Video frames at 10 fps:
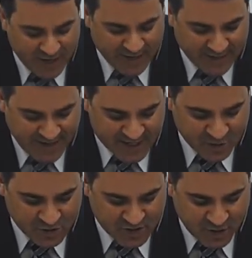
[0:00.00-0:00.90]

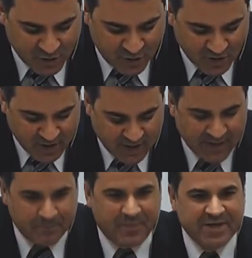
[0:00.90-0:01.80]
relay and bring to our
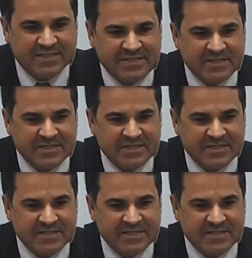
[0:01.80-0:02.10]
lives.